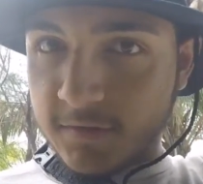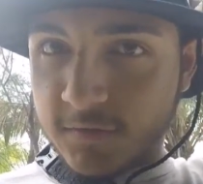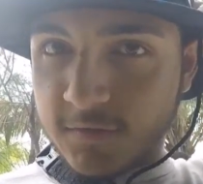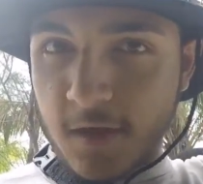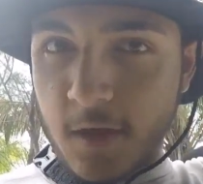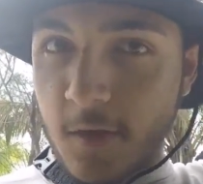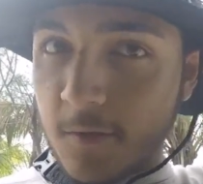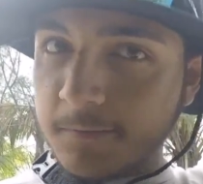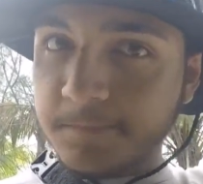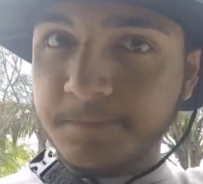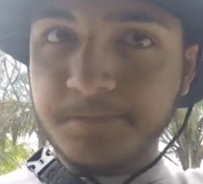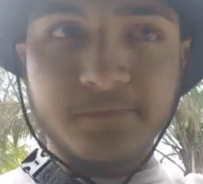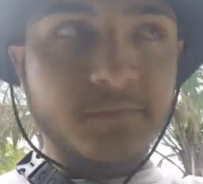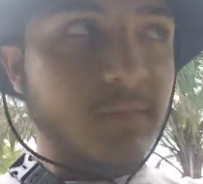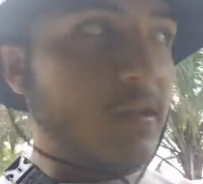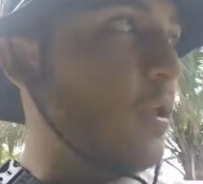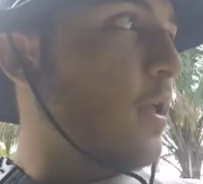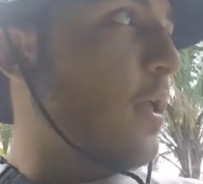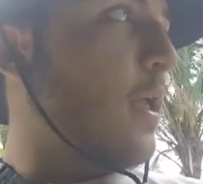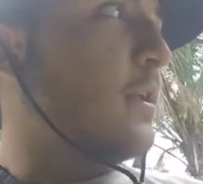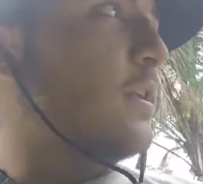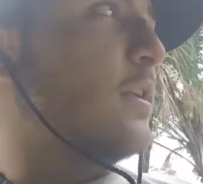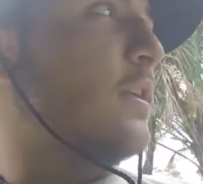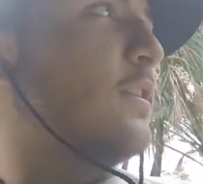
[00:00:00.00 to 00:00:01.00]
So
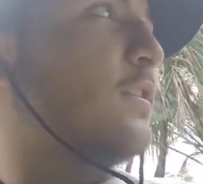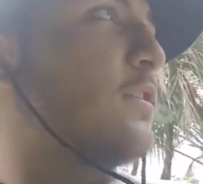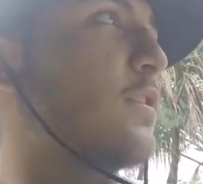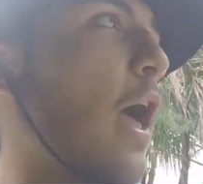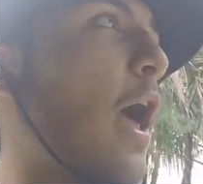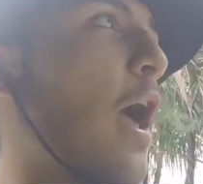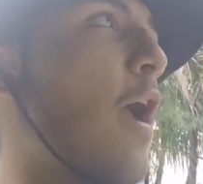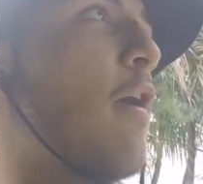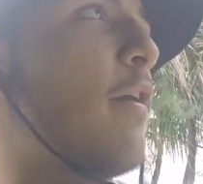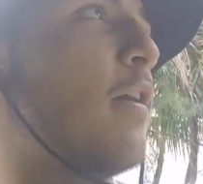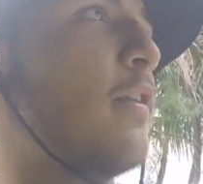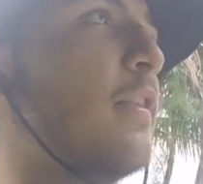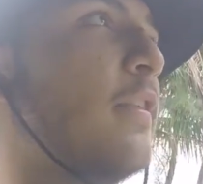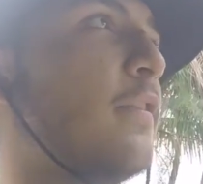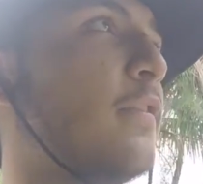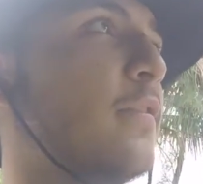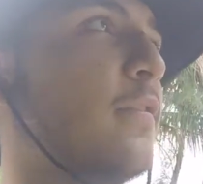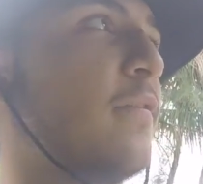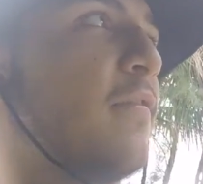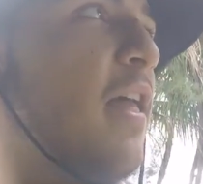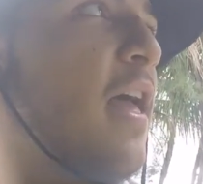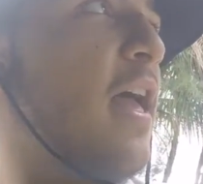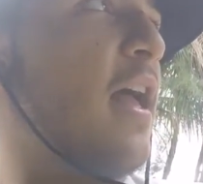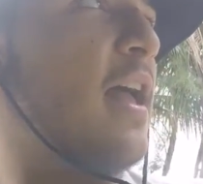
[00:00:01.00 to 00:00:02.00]
far,
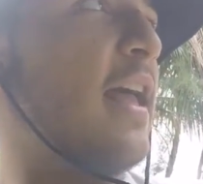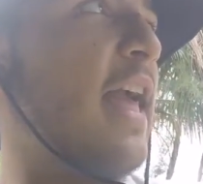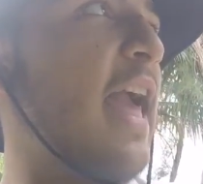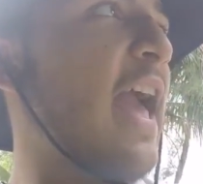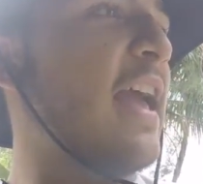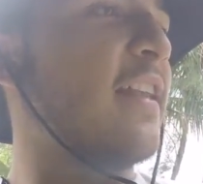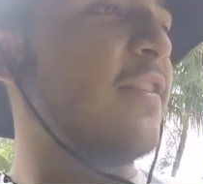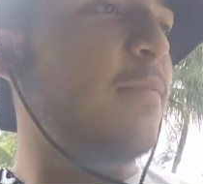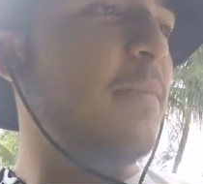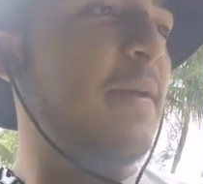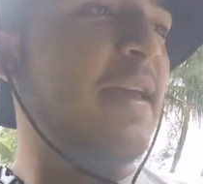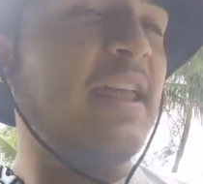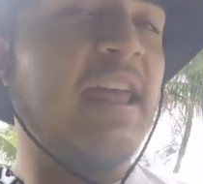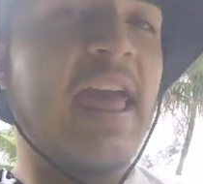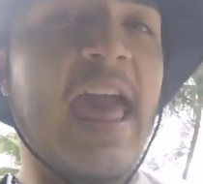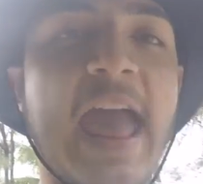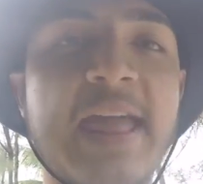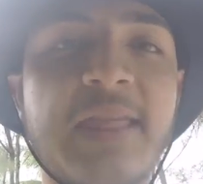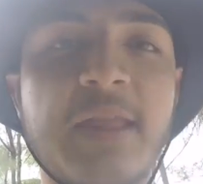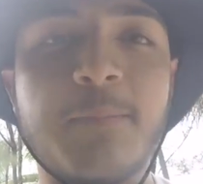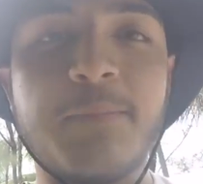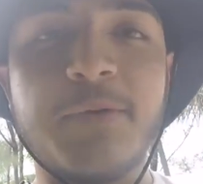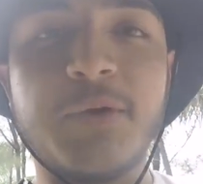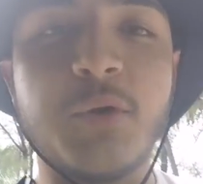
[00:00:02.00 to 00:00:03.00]
this vlog has been
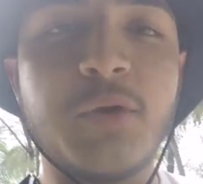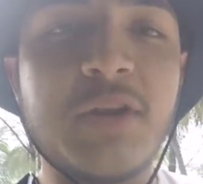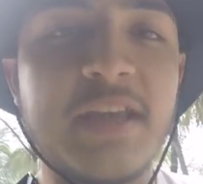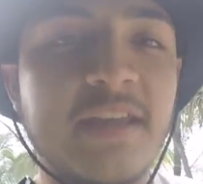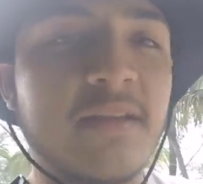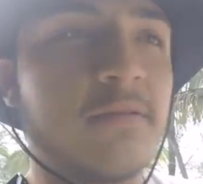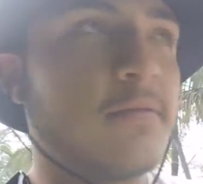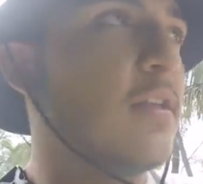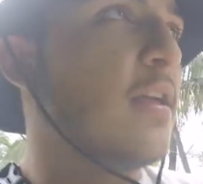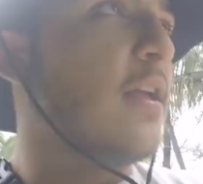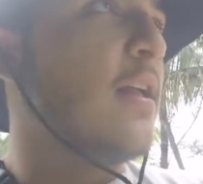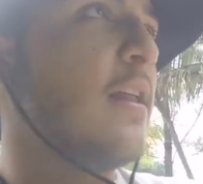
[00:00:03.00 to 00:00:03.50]
kind of booty.